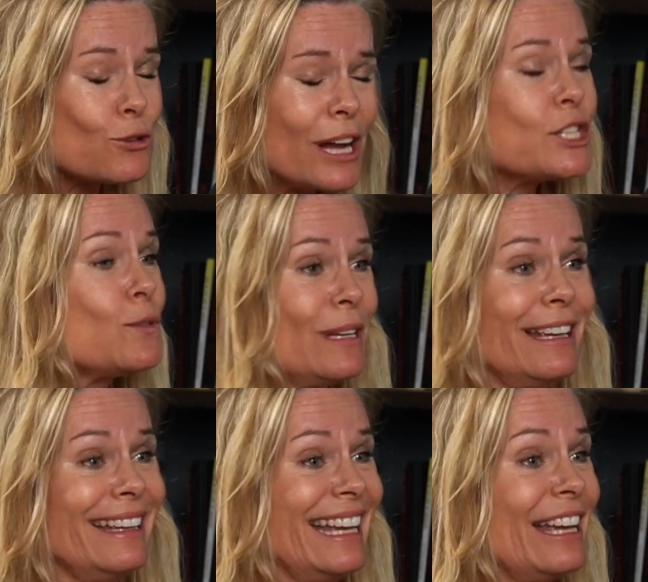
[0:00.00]
trust
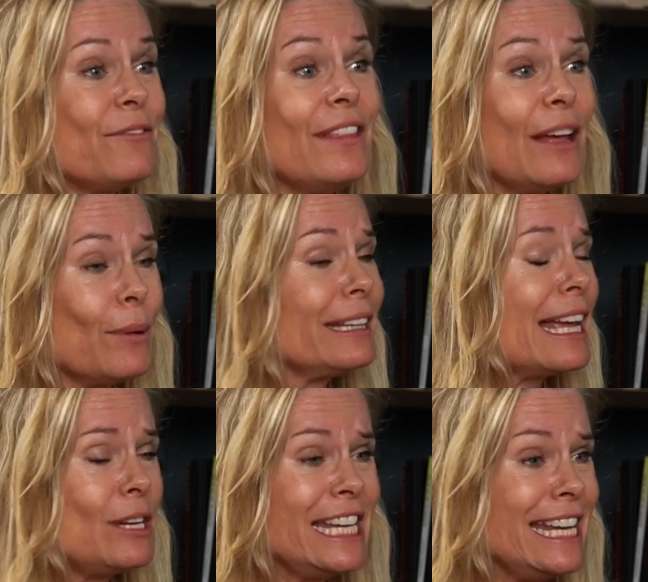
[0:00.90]
me, what
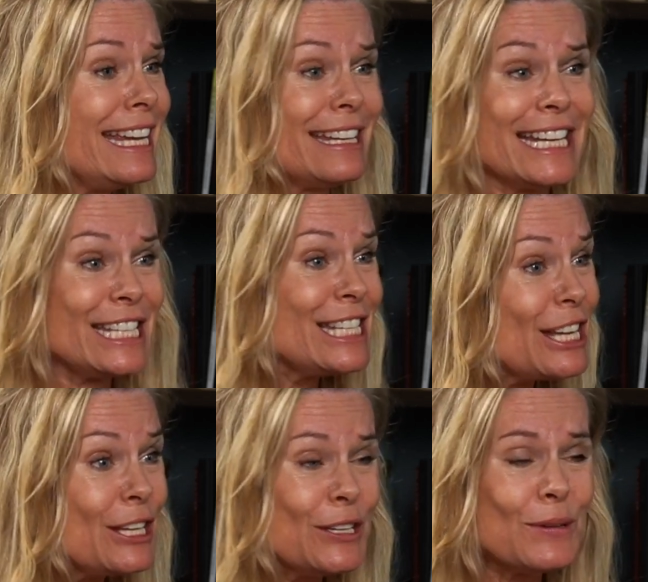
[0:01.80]
they need, they
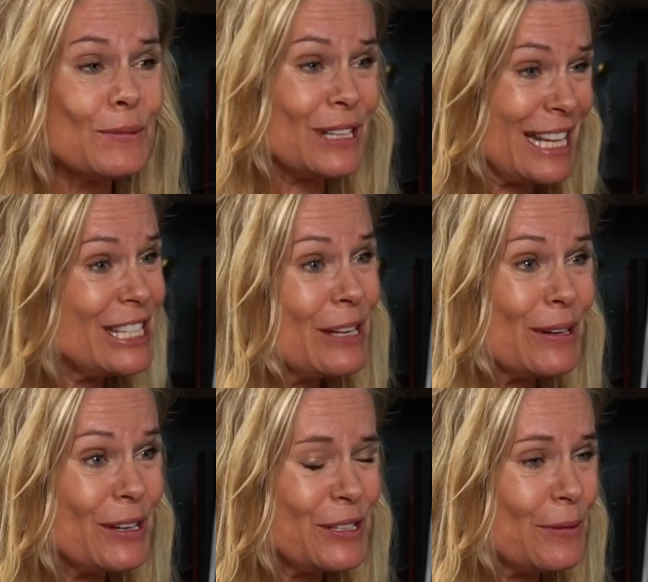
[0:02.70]
see you, they see
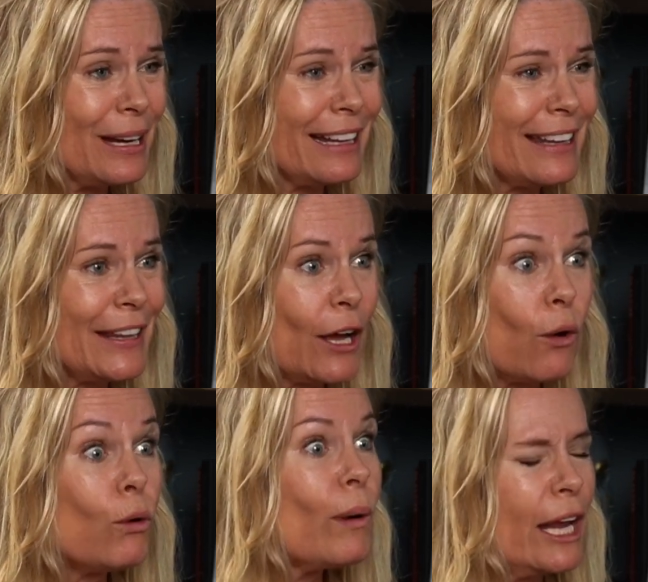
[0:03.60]
what you're doing, and then they
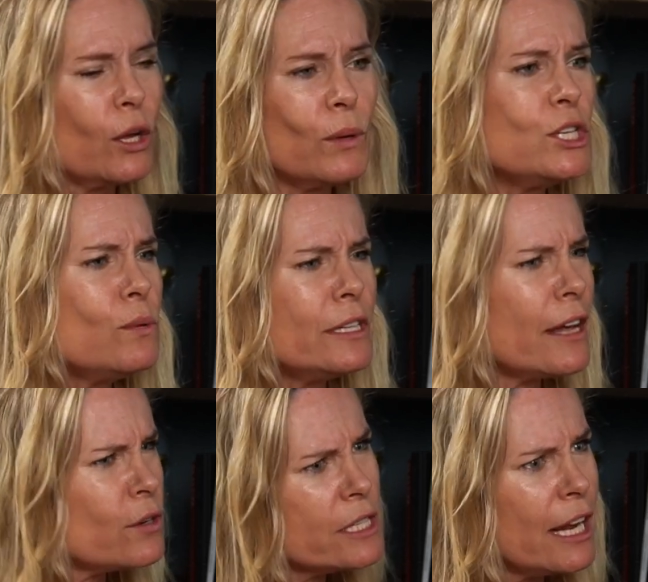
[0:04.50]
go, great, can we do
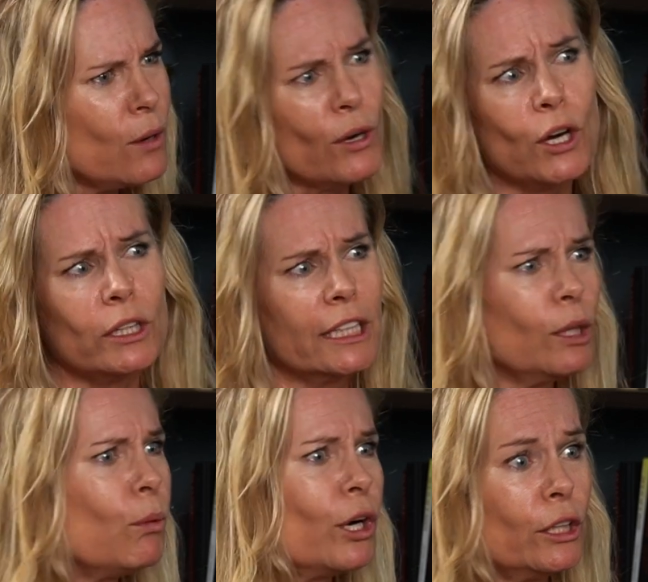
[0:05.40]
another take where you're a
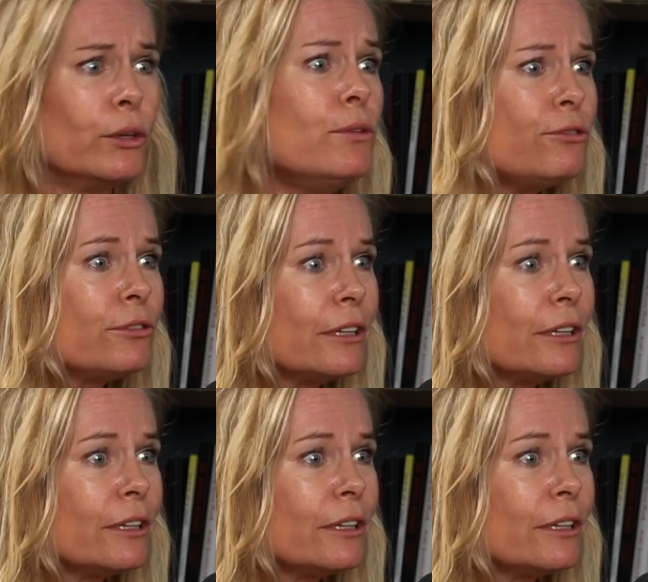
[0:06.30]
little more aloof?